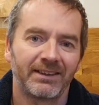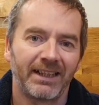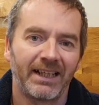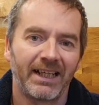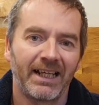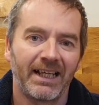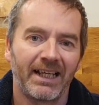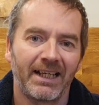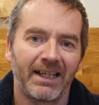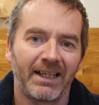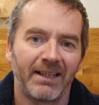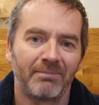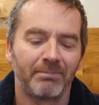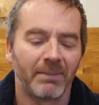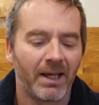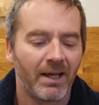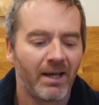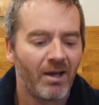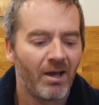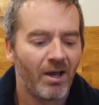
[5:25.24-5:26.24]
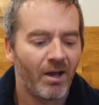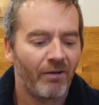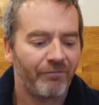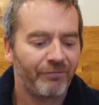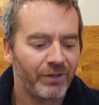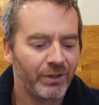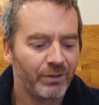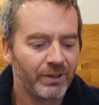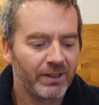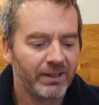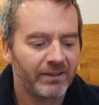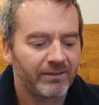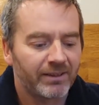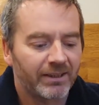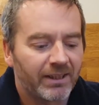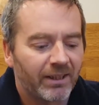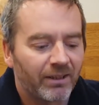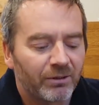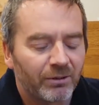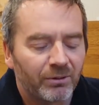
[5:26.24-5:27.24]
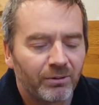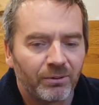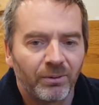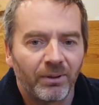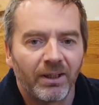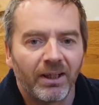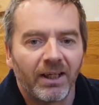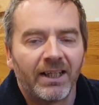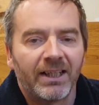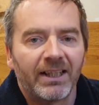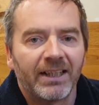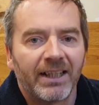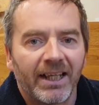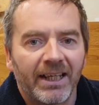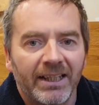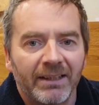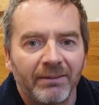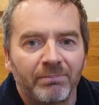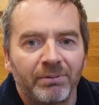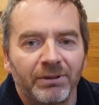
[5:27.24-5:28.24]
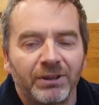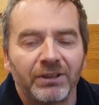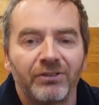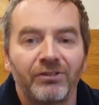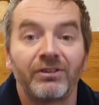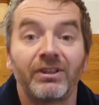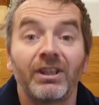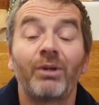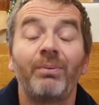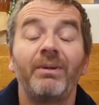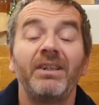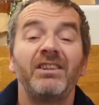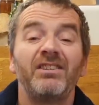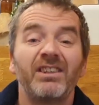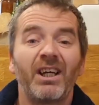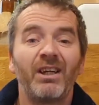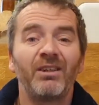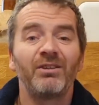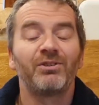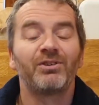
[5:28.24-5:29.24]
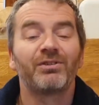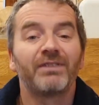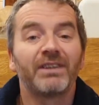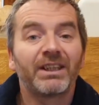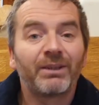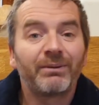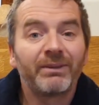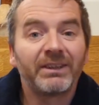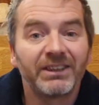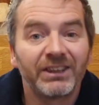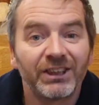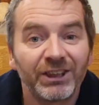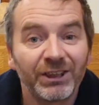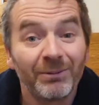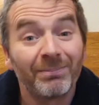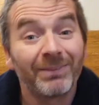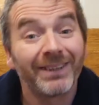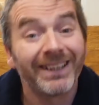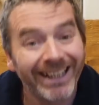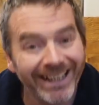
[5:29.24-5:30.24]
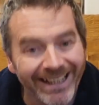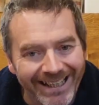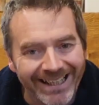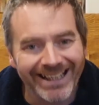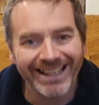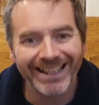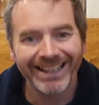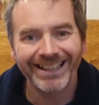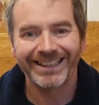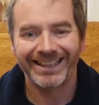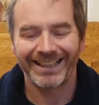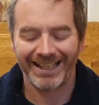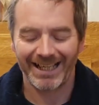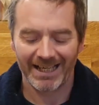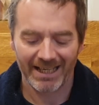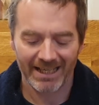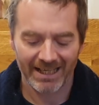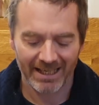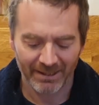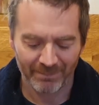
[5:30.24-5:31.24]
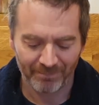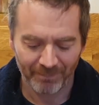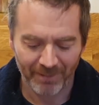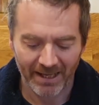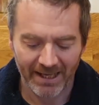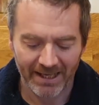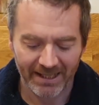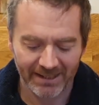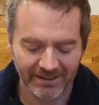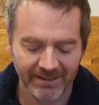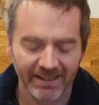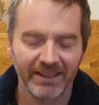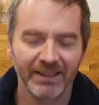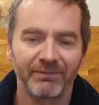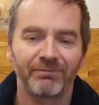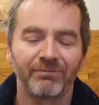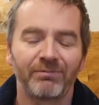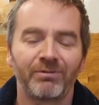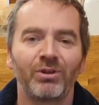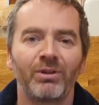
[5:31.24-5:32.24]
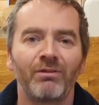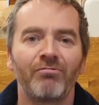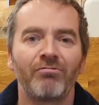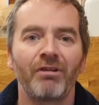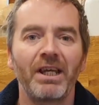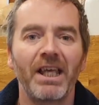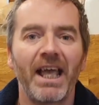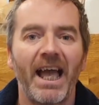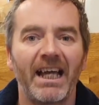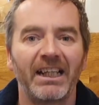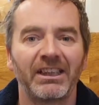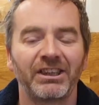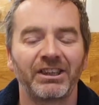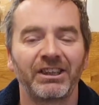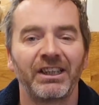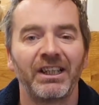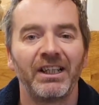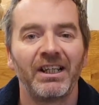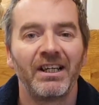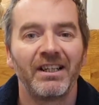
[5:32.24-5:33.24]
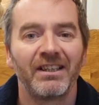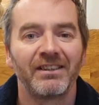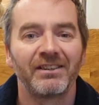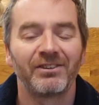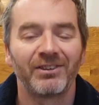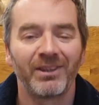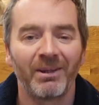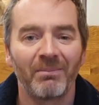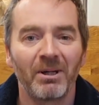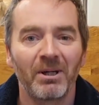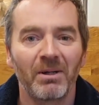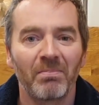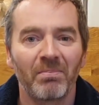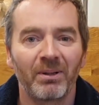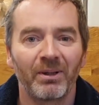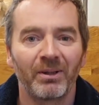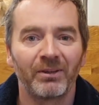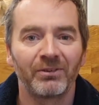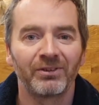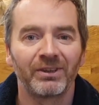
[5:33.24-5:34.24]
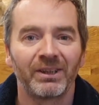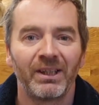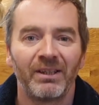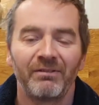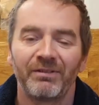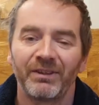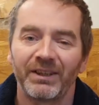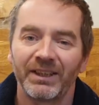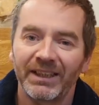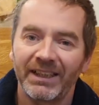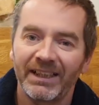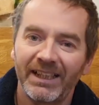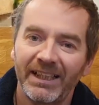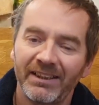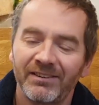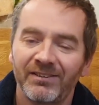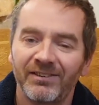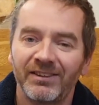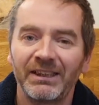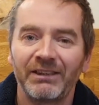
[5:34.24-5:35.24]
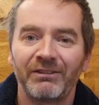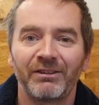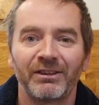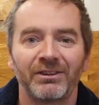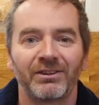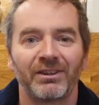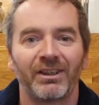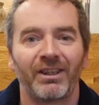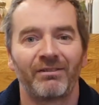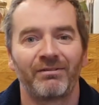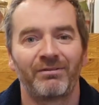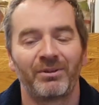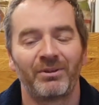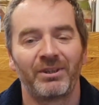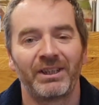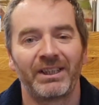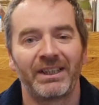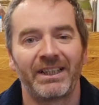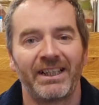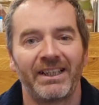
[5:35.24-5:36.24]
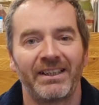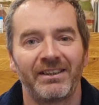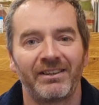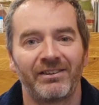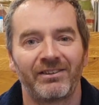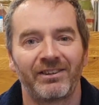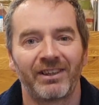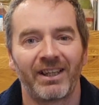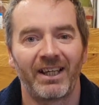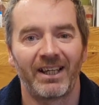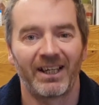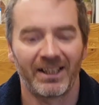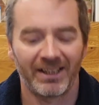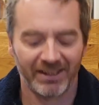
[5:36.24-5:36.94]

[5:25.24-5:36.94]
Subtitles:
Now, a few years ago, they produced the Queen's Nose for the Queen's Jubilee. And they've sort of rehashed the similar plot for the King's Secret for the King's